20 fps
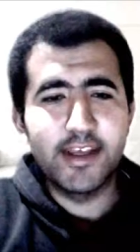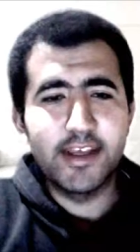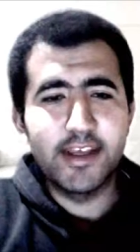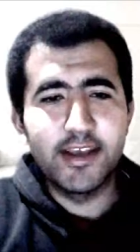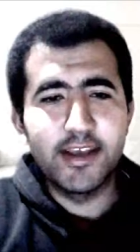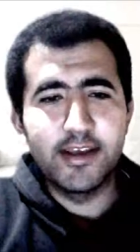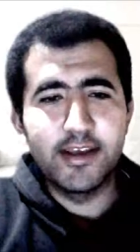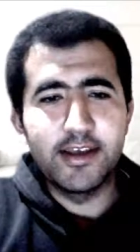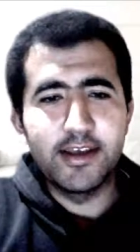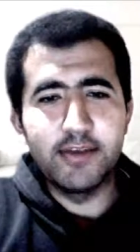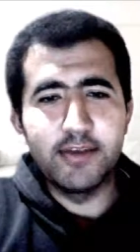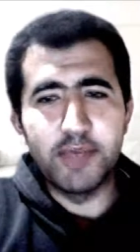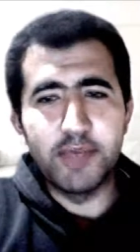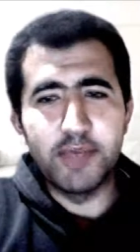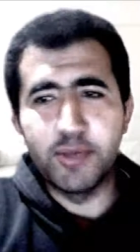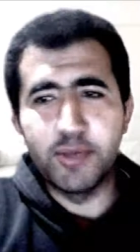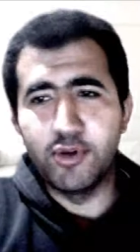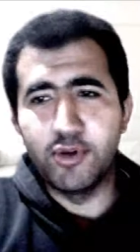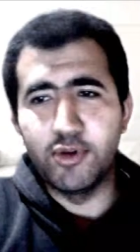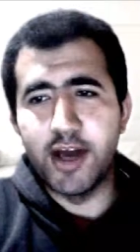People
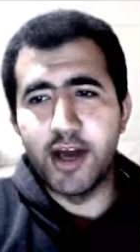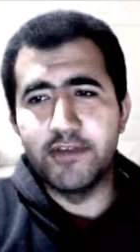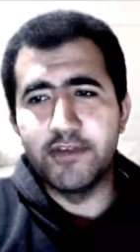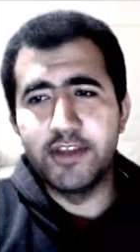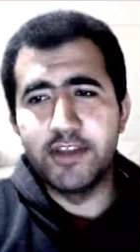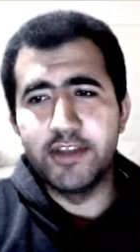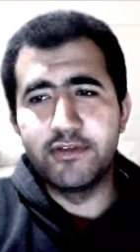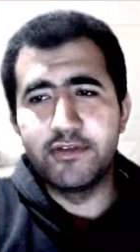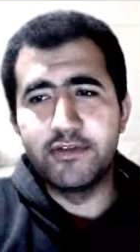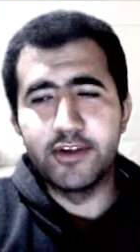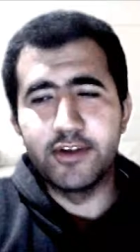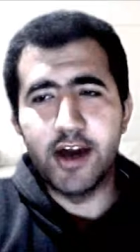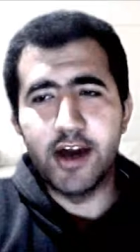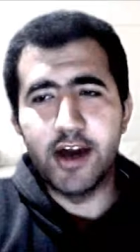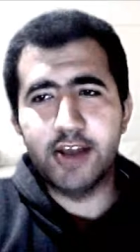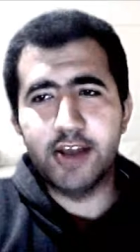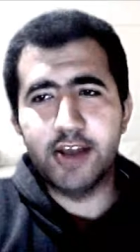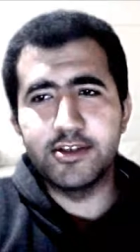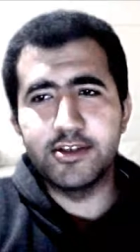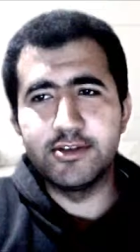have different
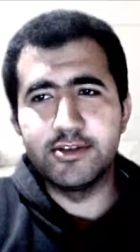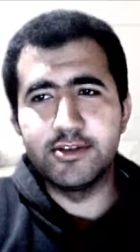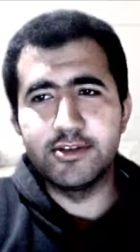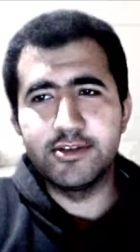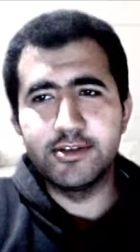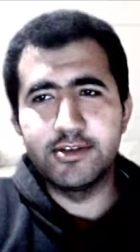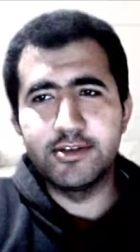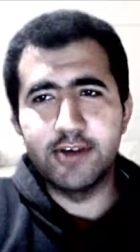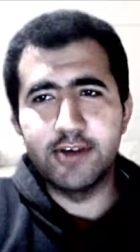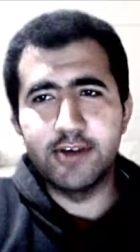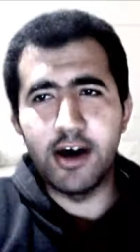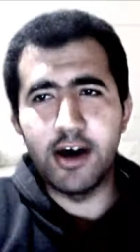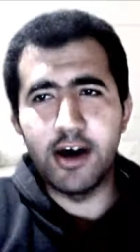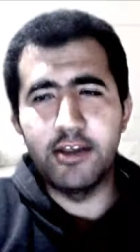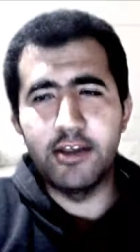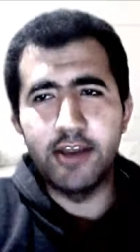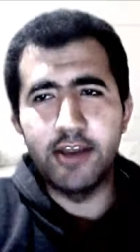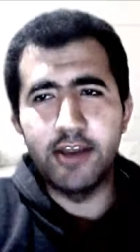accents, aren't they?